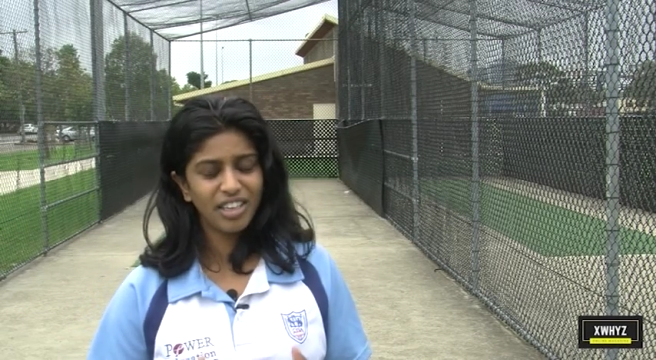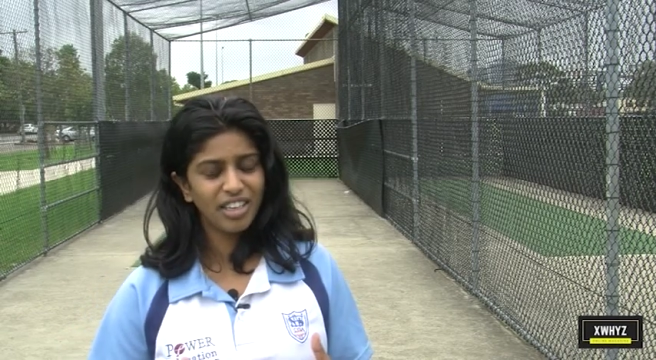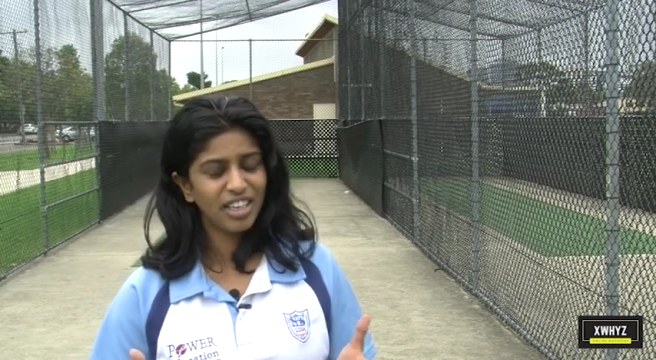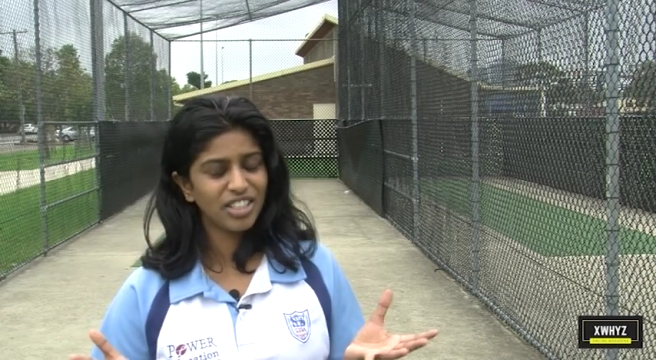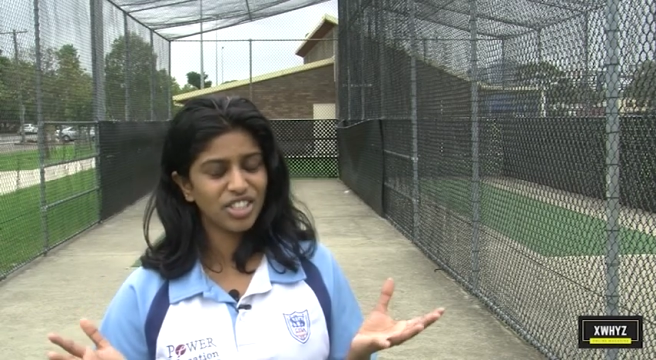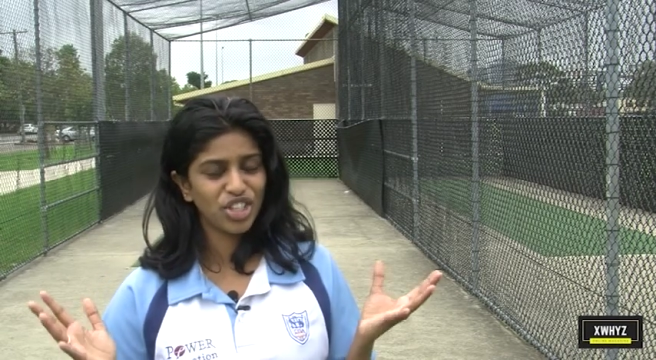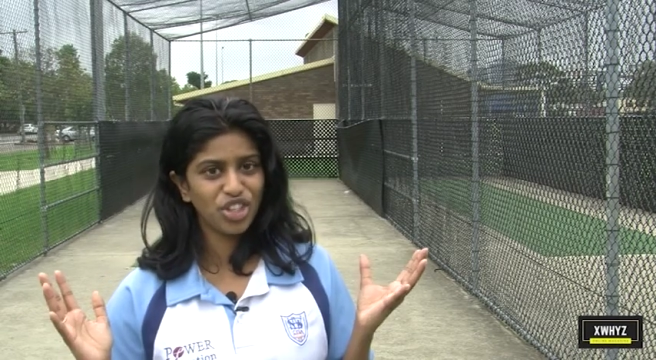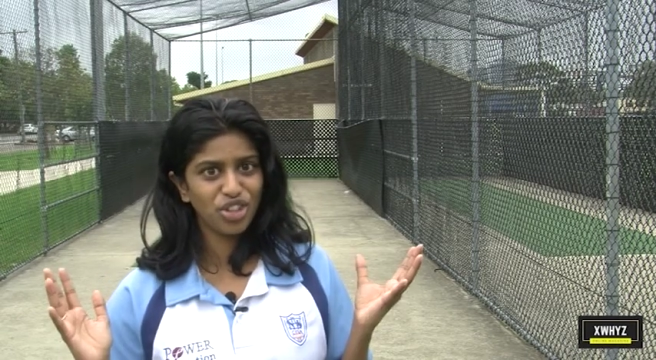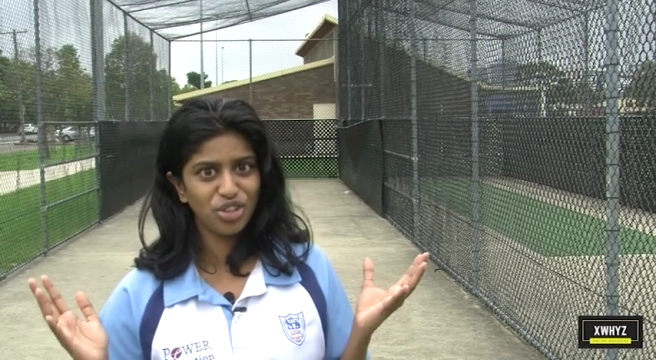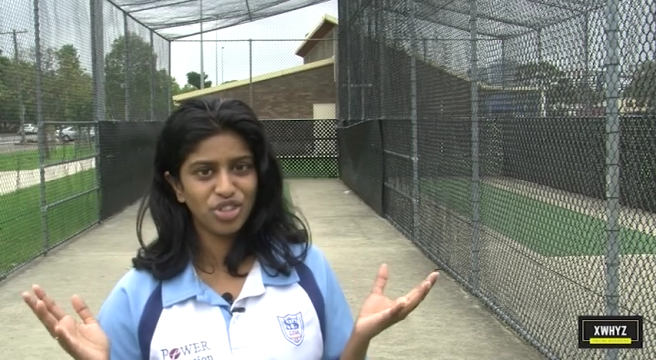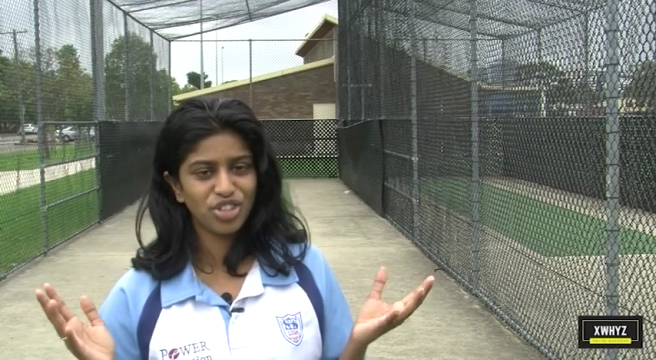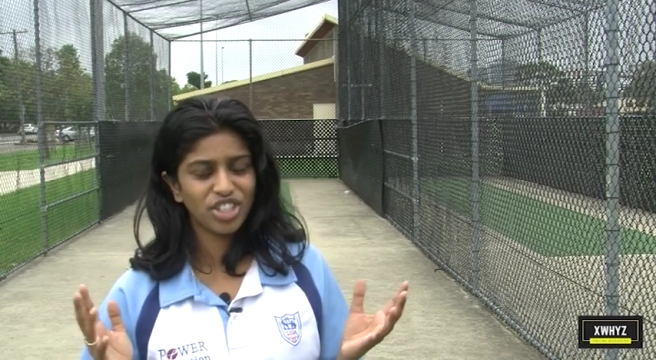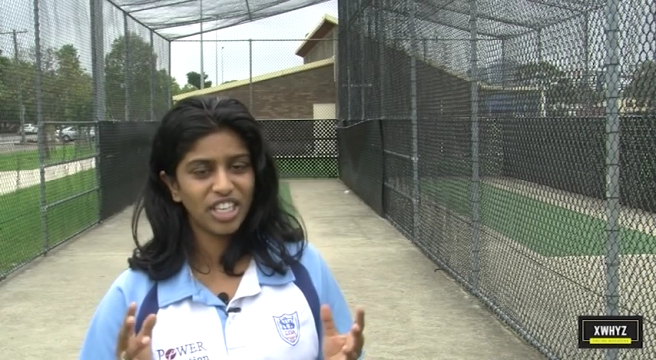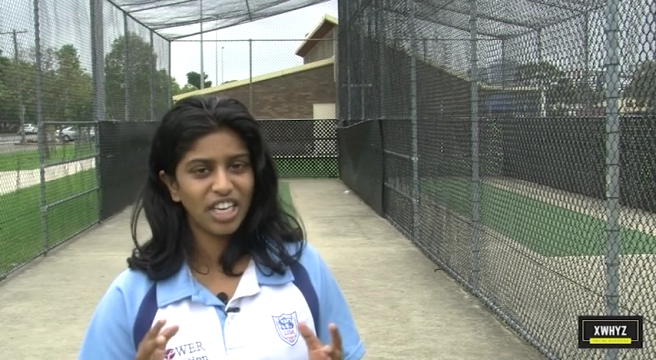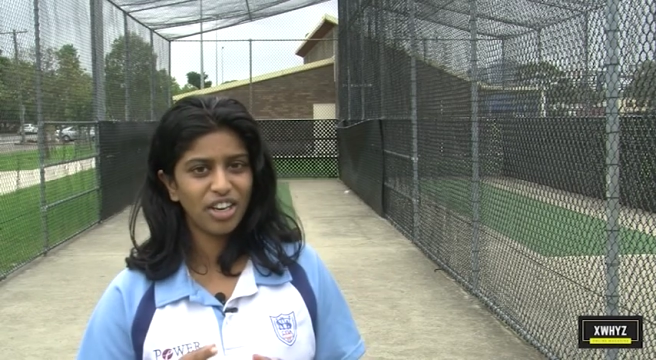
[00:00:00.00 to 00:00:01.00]
it's
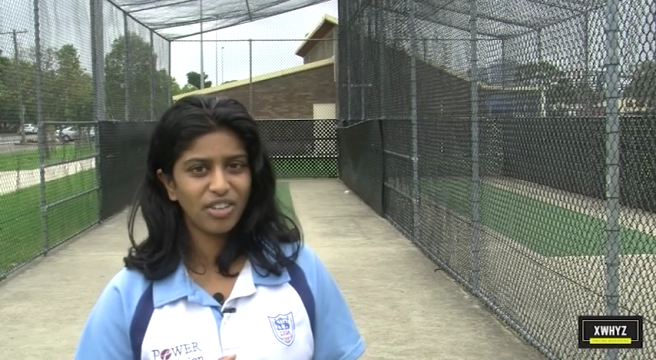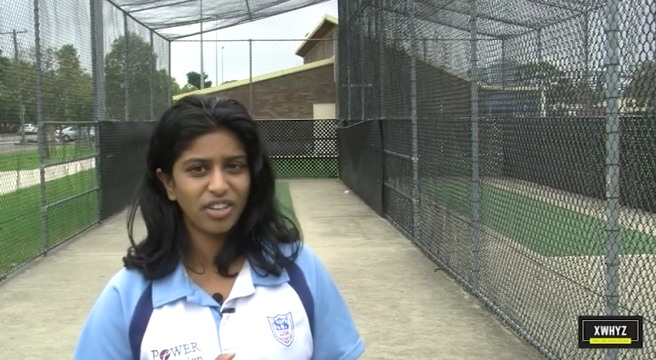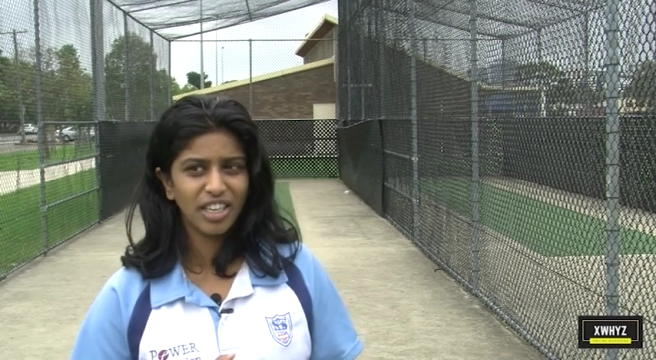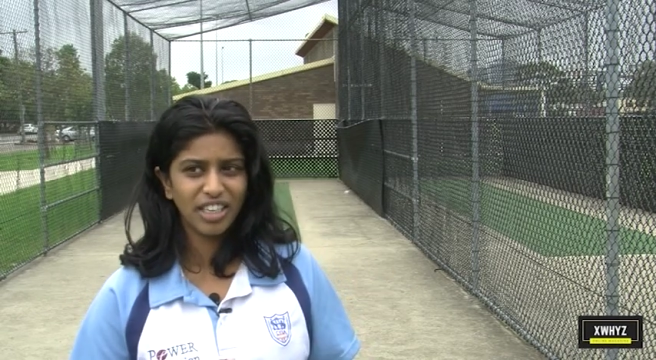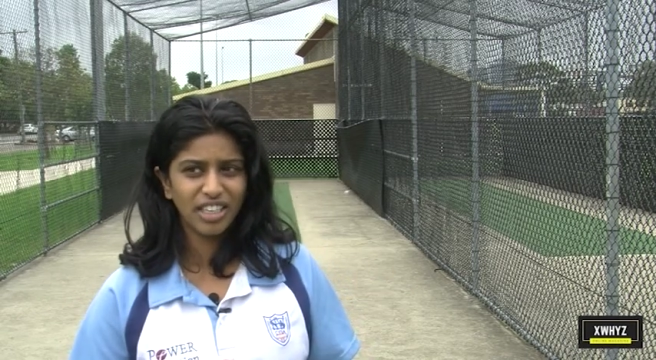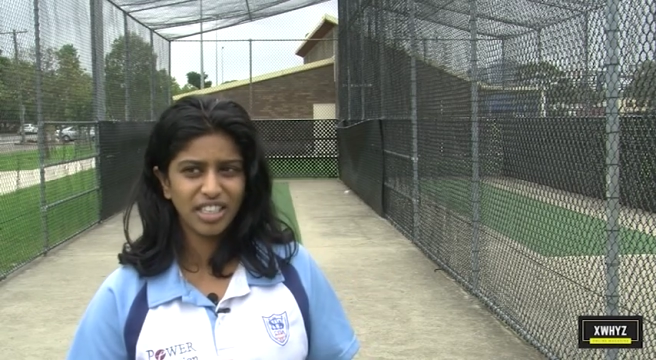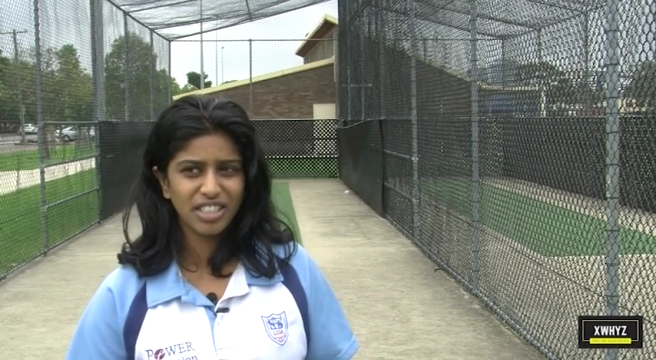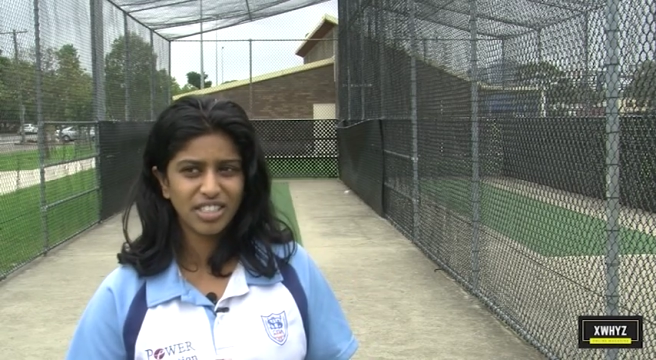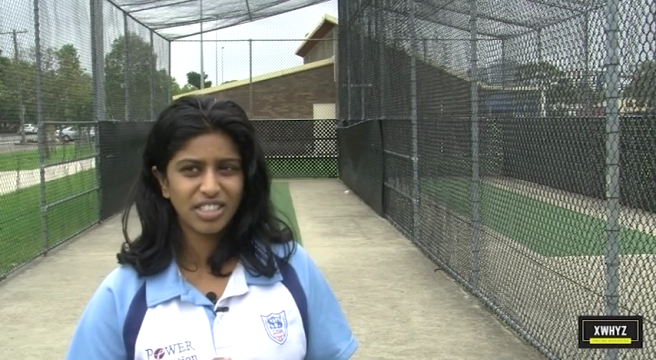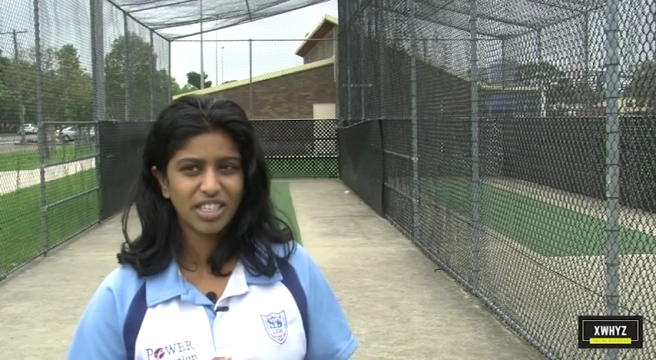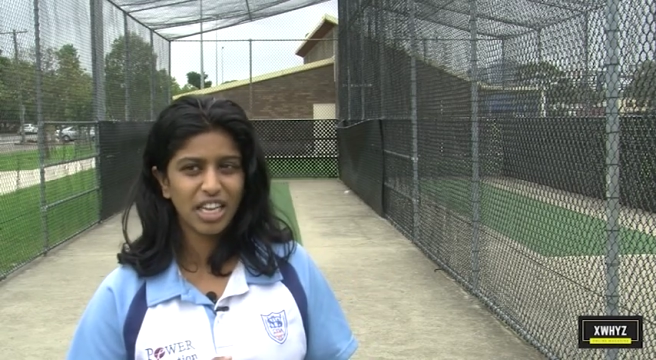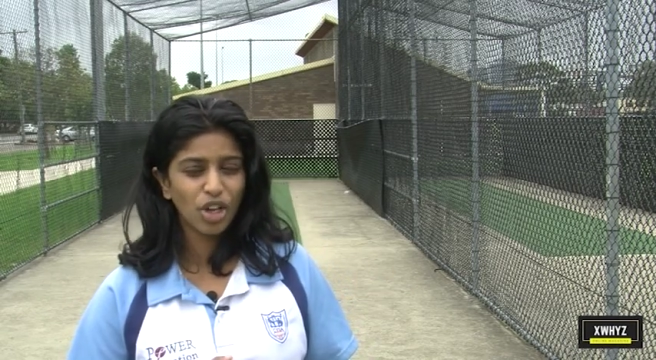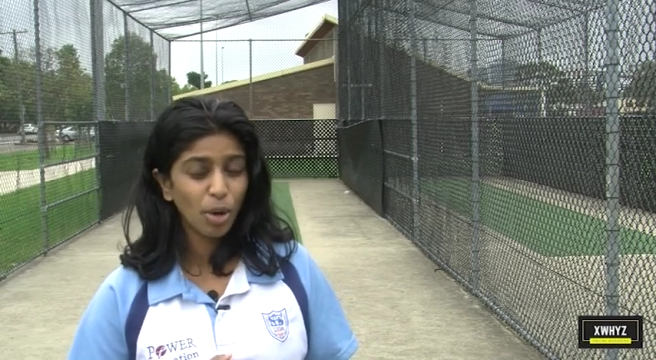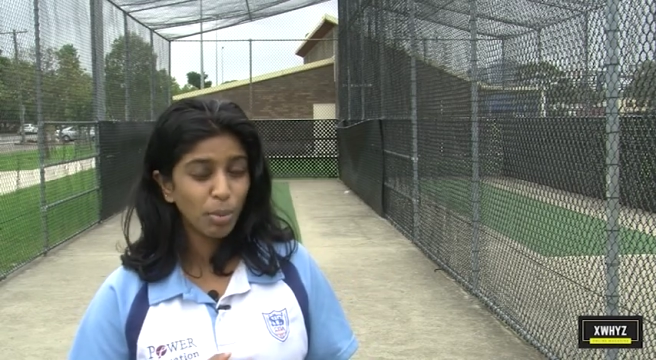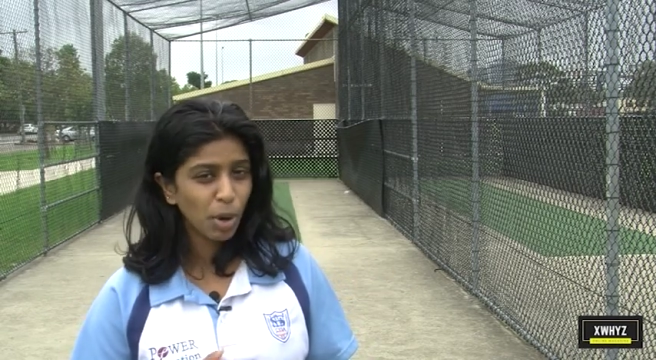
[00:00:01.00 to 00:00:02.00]
huge now, and there's
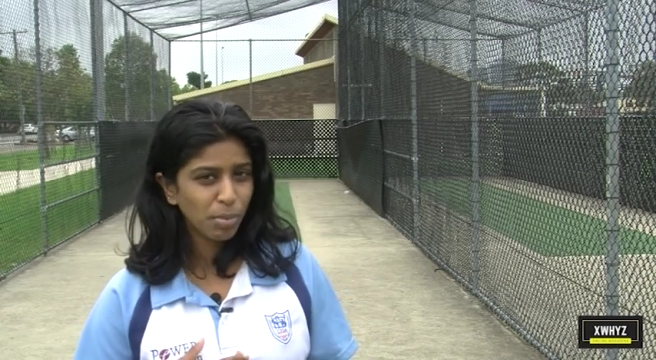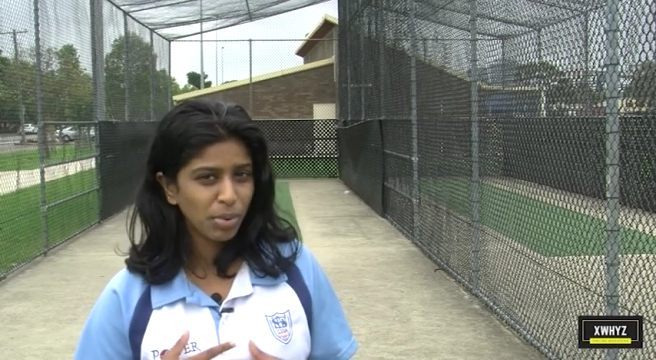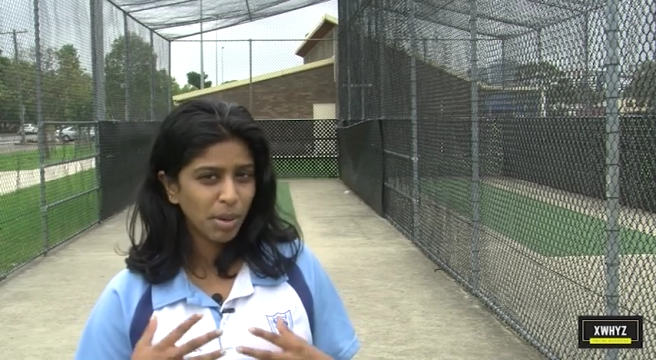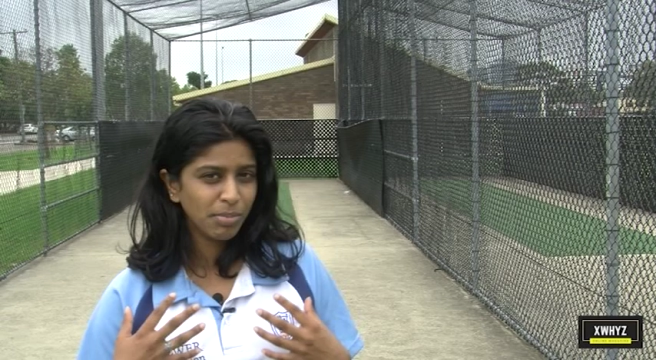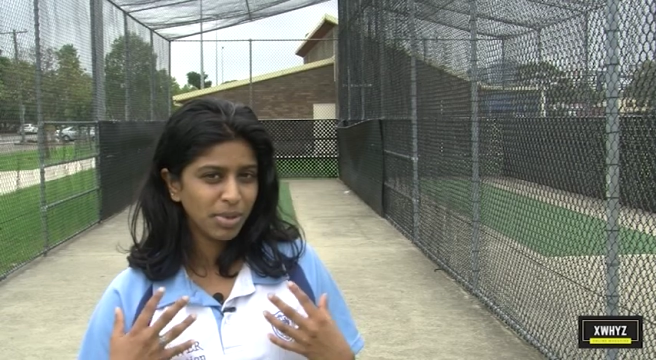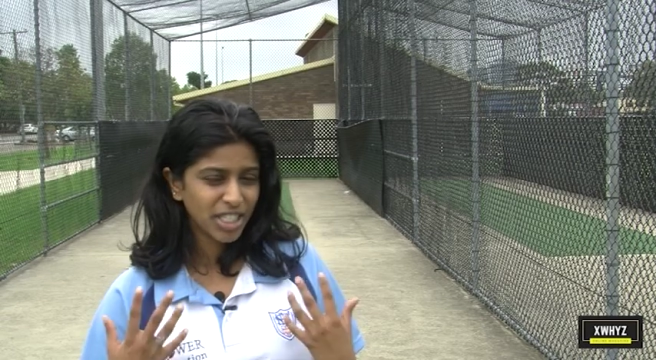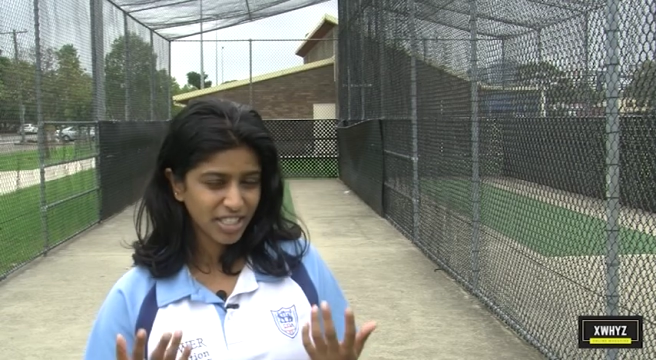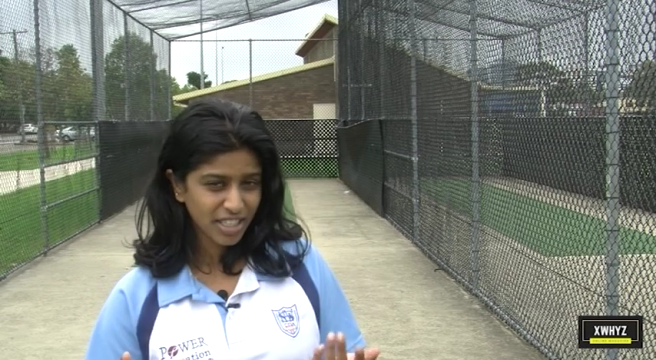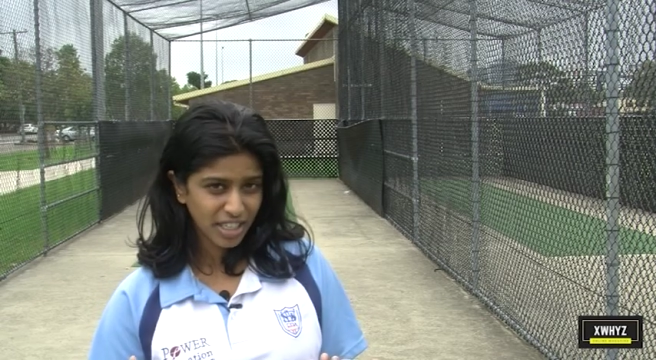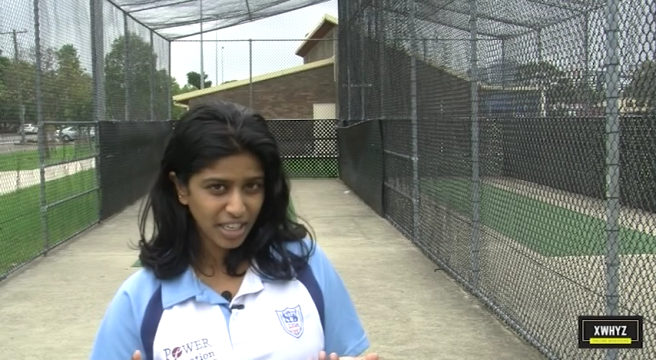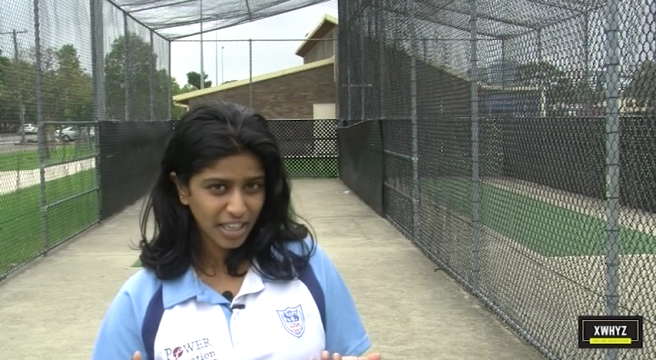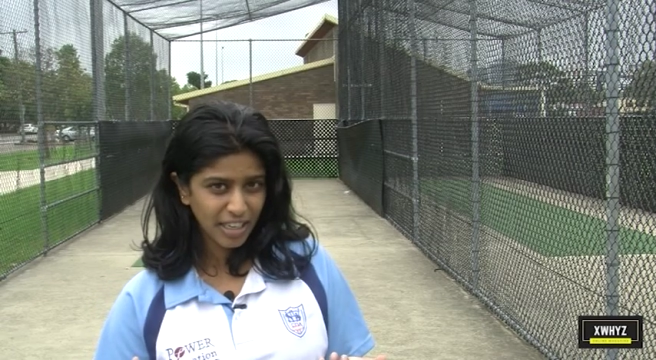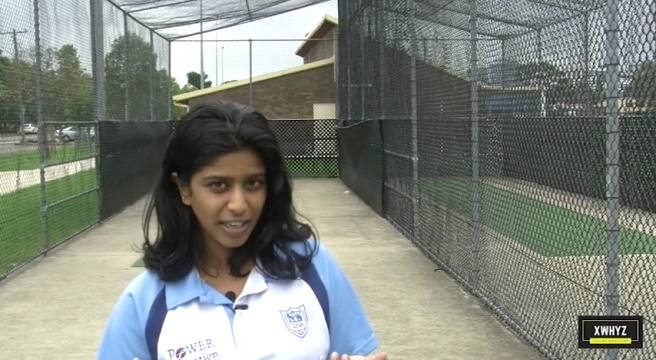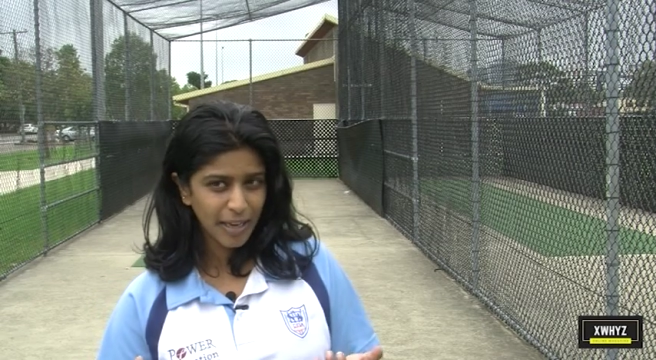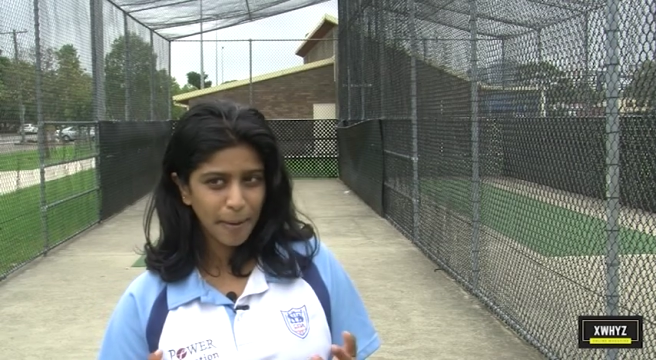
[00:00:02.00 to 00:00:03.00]
a lot more publicity,